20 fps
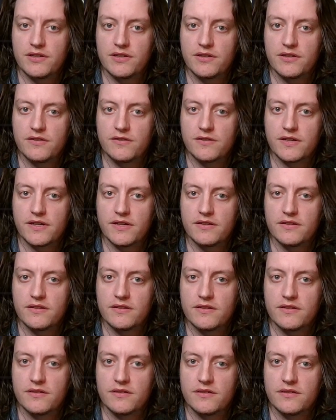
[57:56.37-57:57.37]
Okay.
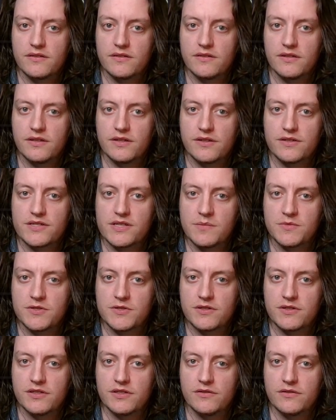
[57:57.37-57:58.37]
Interceptor
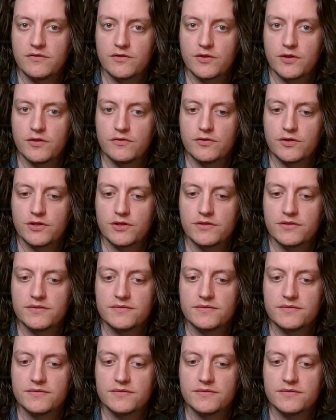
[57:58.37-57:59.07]
kill Inferno 4.